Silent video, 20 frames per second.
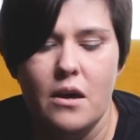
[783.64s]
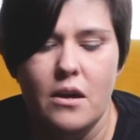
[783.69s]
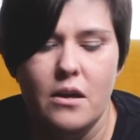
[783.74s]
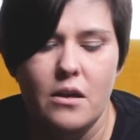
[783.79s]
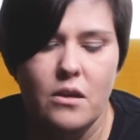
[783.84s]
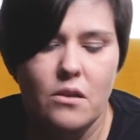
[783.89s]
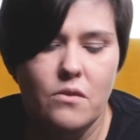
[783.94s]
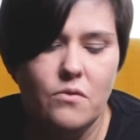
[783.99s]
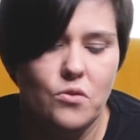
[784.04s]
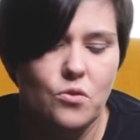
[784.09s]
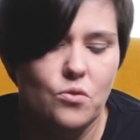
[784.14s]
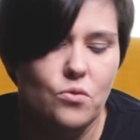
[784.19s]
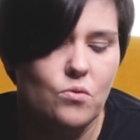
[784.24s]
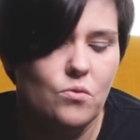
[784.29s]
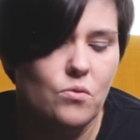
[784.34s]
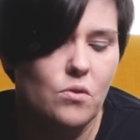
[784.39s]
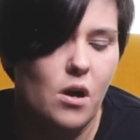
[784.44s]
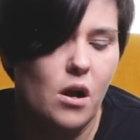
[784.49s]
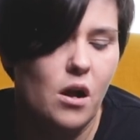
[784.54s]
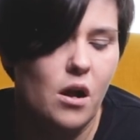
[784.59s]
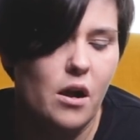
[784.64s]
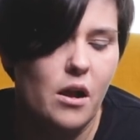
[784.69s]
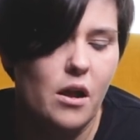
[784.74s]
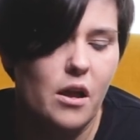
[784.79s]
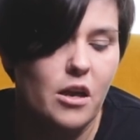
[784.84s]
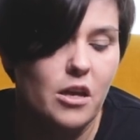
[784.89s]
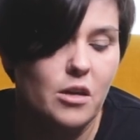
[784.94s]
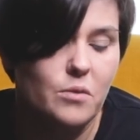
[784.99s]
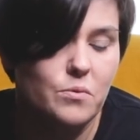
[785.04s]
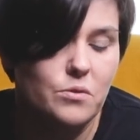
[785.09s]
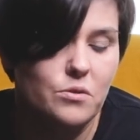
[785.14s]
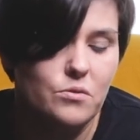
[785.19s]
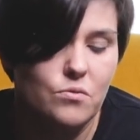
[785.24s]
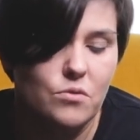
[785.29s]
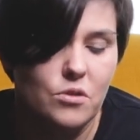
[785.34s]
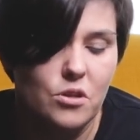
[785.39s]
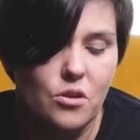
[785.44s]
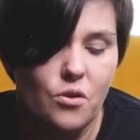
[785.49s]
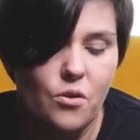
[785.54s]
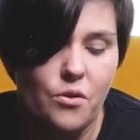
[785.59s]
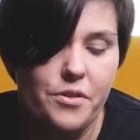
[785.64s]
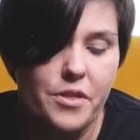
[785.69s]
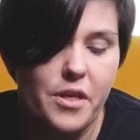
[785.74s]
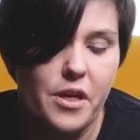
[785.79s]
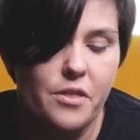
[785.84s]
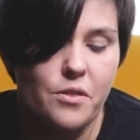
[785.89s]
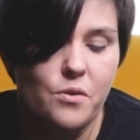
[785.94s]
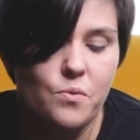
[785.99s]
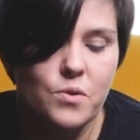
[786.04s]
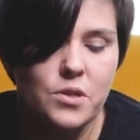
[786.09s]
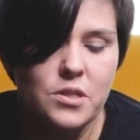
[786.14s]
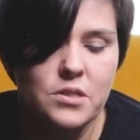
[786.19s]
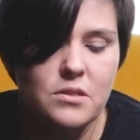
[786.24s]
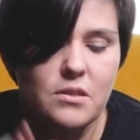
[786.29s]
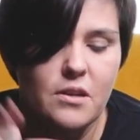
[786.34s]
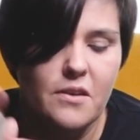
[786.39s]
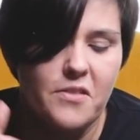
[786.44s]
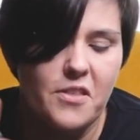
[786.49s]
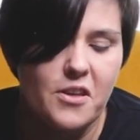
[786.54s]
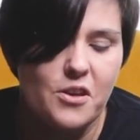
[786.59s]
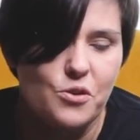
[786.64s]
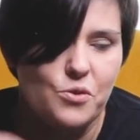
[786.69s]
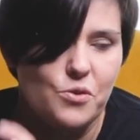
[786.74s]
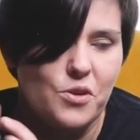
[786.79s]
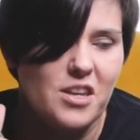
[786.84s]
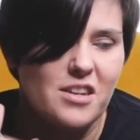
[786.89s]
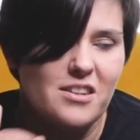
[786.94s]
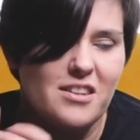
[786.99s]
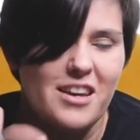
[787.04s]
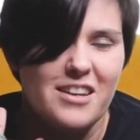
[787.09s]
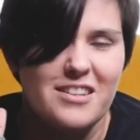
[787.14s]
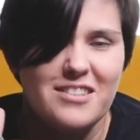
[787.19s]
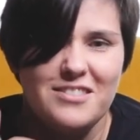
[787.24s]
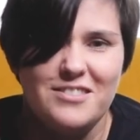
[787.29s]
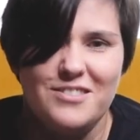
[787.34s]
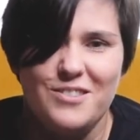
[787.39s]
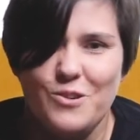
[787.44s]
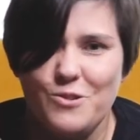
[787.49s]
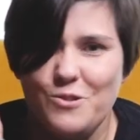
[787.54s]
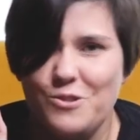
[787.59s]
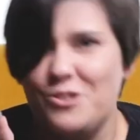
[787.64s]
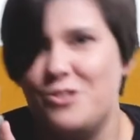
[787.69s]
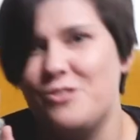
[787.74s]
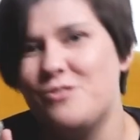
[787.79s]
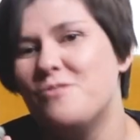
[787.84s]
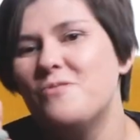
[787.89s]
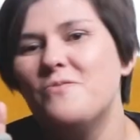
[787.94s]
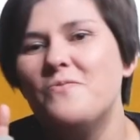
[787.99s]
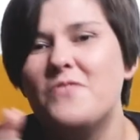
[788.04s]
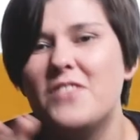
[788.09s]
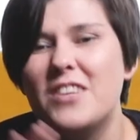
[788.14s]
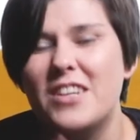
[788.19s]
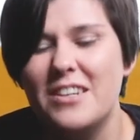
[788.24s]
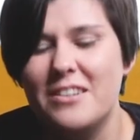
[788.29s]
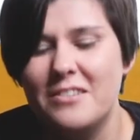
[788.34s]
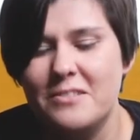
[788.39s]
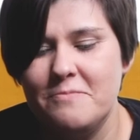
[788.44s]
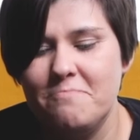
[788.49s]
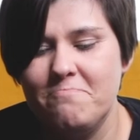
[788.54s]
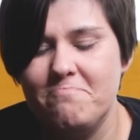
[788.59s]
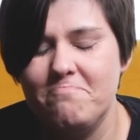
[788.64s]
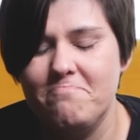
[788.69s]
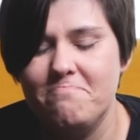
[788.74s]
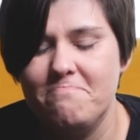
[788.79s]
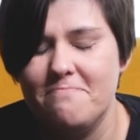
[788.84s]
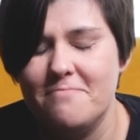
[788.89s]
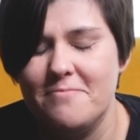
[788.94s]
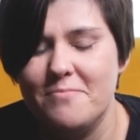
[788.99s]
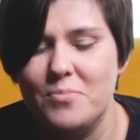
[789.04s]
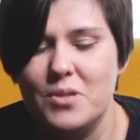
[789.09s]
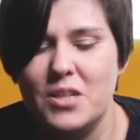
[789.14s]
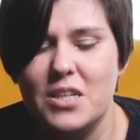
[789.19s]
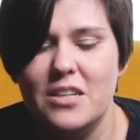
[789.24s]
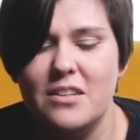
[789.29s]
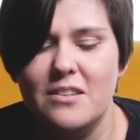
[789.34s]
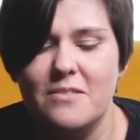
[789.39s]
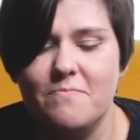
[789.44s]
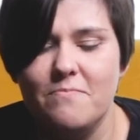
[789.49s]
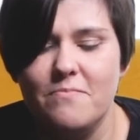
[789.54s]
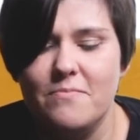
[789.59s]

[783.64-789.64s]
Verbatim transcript: If you are able to knit all the other ones, I think you can tackle those too. Um, but